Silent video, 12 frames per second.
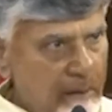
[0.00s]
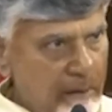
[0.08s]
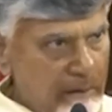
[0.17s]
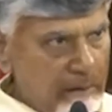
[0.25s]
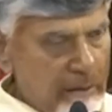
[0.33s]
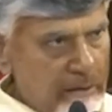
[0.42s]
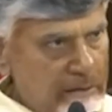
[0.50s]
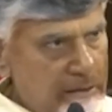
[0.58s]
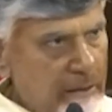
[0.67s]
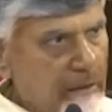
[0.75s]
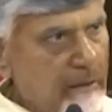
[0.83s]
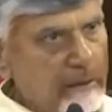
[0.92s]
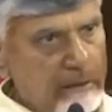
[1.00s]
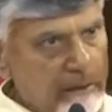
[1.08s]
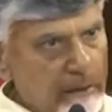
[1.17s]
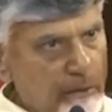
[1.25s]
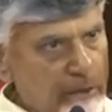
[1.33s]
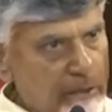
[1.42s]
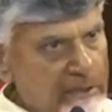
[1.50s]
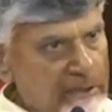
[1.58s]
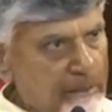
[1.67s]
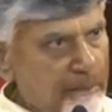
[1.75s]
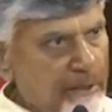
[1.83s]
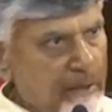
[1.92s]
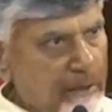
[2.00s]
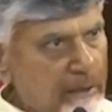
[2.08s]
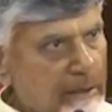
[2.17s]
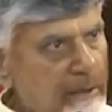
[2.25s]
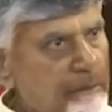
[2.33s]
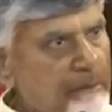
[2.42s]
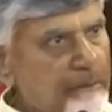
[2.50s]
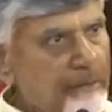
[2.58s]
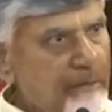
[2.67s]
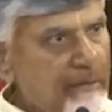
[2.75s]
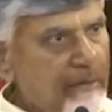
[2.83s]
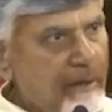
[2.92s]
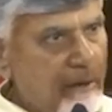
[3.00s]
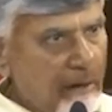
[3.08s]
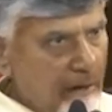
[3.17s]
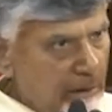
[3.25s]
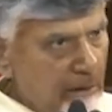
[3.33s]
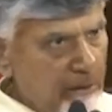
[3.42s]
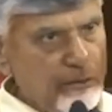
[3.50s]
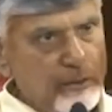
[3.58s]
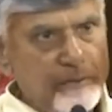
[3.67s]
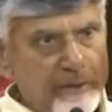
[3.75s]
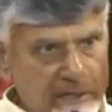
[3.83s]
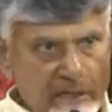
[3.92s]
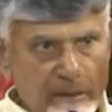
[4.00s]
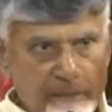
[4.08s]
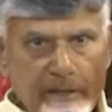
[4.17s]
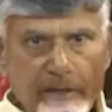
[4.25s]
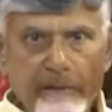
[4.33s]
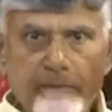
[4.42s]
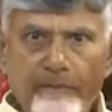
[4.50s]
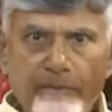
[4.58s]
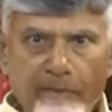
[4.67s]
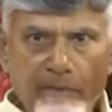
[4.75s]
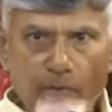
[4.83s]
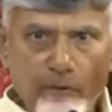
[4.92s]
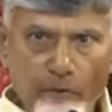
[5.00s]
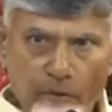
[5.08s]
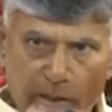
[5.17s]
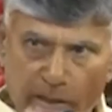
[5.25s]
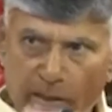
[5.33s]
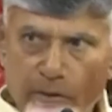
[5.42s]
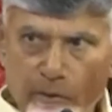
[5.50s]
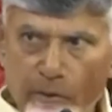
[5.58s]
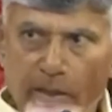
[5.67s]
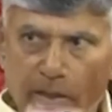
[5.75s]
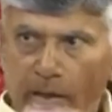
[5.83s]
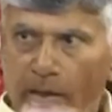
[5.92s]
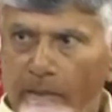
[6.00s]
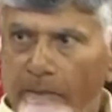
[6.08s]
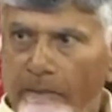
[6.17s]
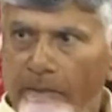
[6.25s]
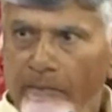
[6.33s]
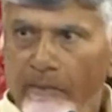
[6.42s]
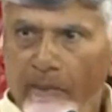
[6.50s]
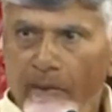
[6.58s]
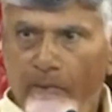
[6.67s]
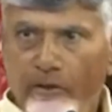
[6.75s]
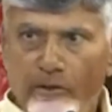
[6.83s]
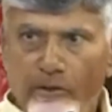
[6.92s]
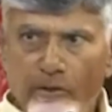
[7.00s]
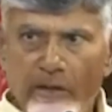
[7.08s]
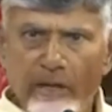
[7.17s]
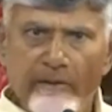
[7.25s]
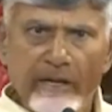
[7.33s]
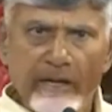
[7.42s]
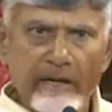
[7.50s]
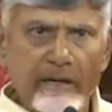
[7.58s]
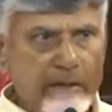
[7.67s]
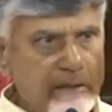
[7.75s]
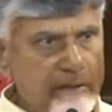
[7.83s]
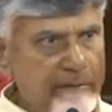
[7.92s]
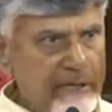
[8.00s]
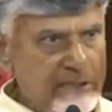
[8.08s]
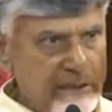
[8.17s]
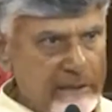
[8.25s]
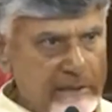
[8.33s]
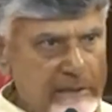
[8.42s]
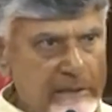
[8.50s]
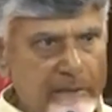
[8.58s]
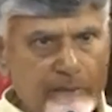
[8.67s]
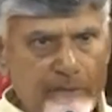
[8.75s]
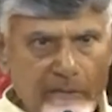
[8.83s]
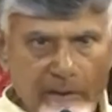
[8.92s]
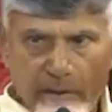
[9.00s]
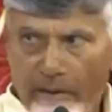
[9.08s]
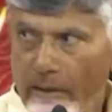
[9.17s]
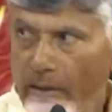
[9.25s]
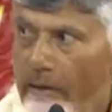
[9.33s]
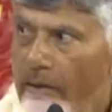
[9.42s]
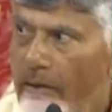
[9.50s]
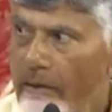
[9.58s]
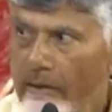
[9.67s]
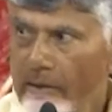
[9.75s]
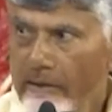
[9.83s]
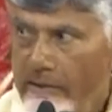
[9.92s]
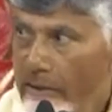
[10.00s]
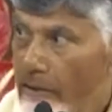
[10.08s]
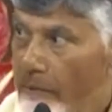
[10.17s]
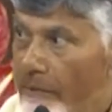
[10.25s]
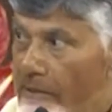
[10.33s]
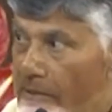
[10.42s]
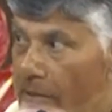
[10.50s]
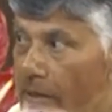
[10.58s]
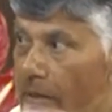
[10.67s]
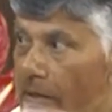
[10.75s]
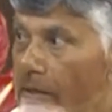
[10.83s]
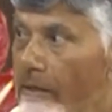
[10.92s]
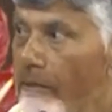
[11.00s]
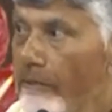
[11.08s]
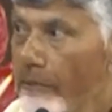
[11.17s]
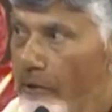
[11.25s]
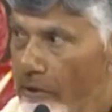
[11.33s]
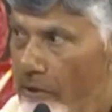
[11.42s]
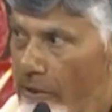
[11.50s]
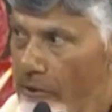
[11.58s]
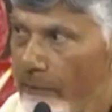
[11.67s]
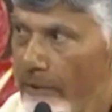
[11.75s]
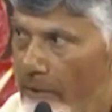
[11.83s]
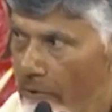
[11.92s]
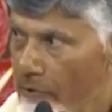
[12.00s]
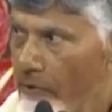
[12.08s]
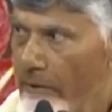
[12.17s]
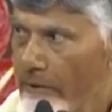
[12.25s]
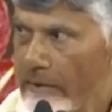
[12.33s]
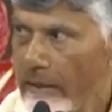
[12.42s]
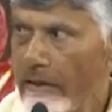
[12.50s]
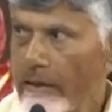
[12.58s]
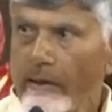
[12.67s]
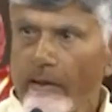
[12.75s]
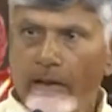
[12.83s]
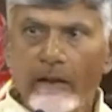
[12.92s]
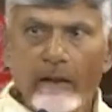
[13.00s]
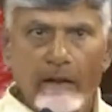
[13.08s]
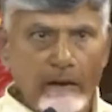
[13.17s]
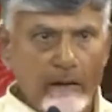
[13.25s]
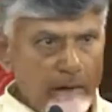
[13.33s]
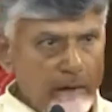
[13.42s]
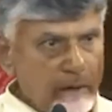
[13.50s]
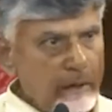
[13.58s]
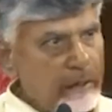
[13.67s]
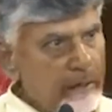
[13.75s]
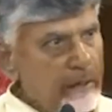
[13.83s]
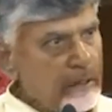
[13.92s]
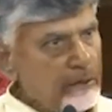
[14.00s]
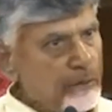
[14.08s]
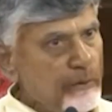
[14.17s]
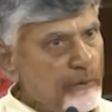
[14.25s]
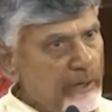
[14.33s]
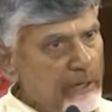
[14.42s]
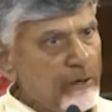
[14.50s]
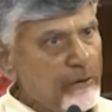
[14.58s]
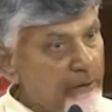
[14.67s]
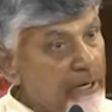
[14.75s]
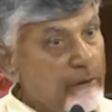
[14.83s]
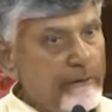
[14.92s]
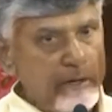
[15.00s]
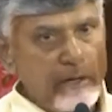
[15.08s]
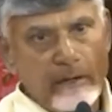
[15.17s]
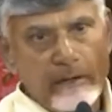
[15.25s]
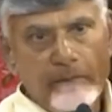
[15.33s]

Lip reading: Janasena, Telugu Desam Party, and also BJP, we worked together without having any reservations. Here, State President Purandeshwari also is here. All leaders, we worked very well.